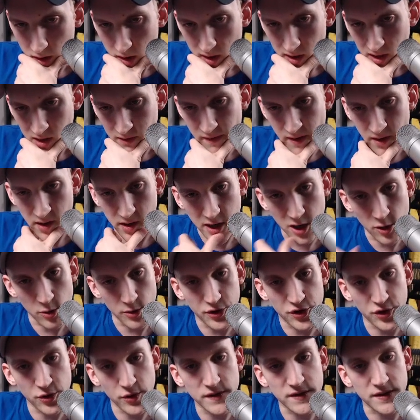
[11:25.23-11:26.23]
Defended here
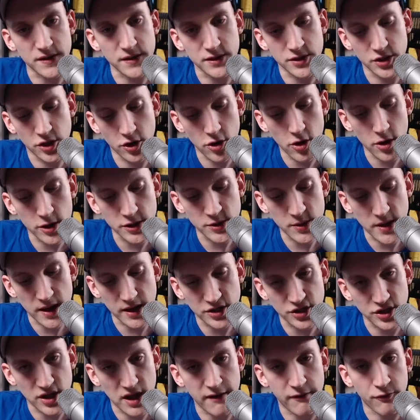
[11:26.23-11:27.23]
reduces. You could also
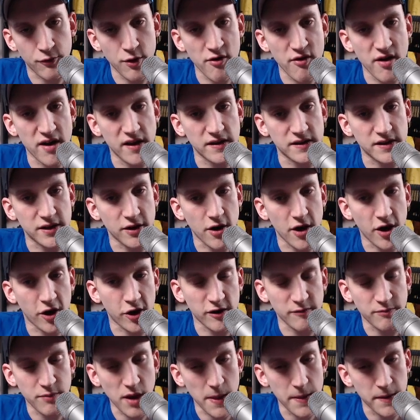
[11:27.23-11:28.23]
actually have re-raised here. I could
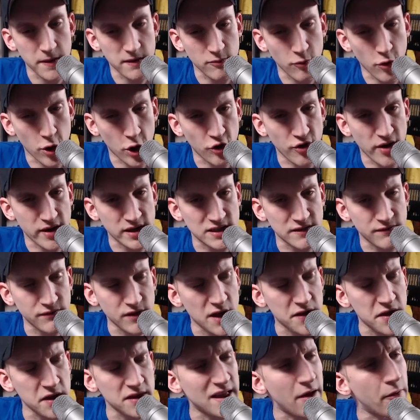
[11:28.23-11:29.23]
have played this more aggressively. I
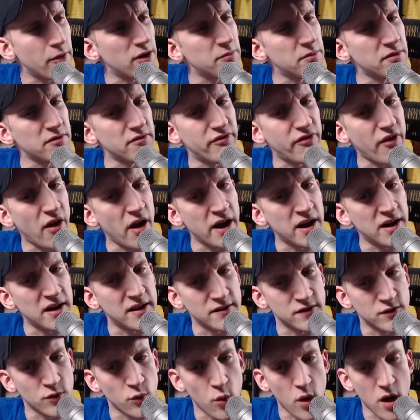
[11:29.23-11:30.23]
think that would have been fine
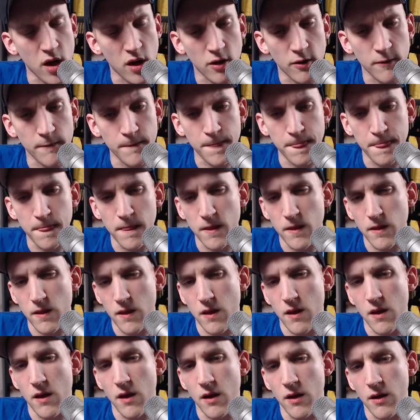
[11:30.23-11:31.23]
as well.
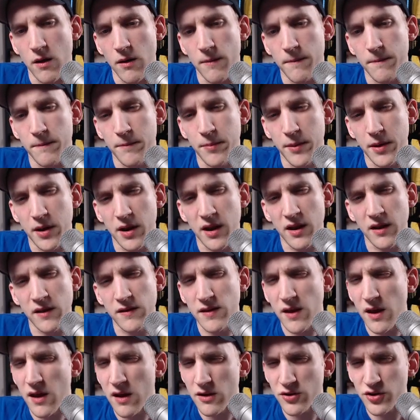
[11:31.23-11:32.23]
But I
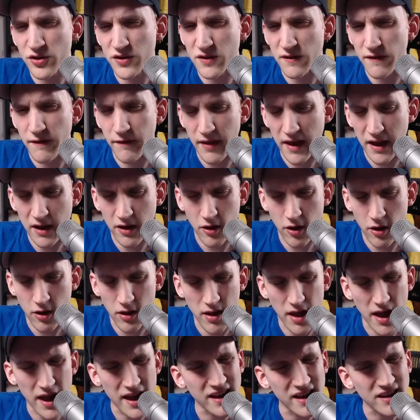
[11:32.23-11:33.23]
decided just to flat call.
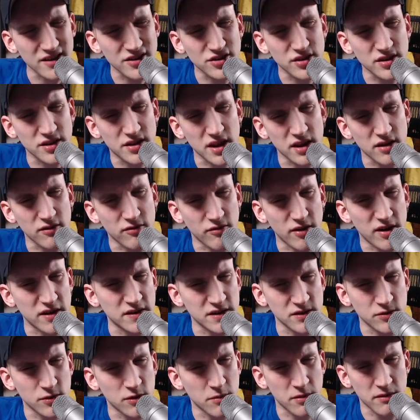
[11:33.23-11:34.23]
I actually think
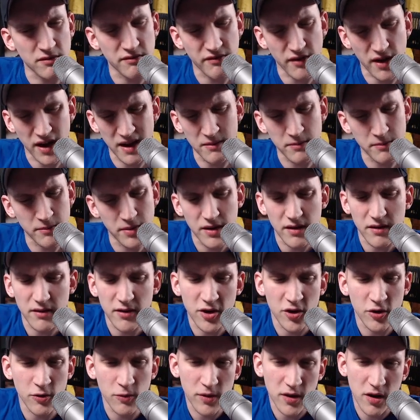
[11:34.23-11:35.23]
raising would have been fine. But,
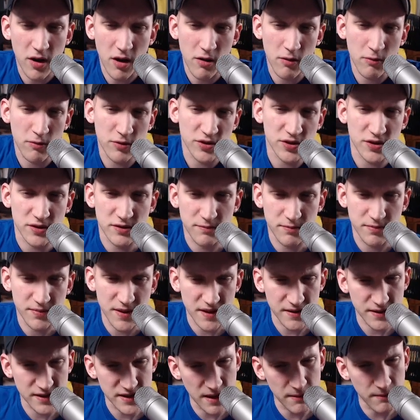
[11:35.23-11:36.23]
we call. We're just
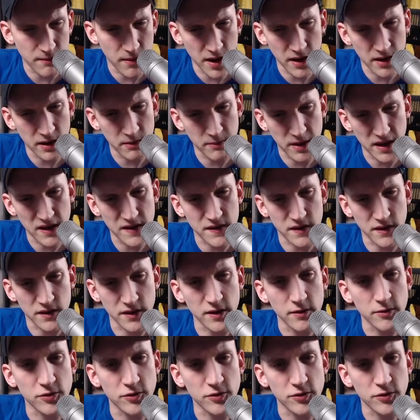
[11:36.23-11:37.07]
sight mining, basically.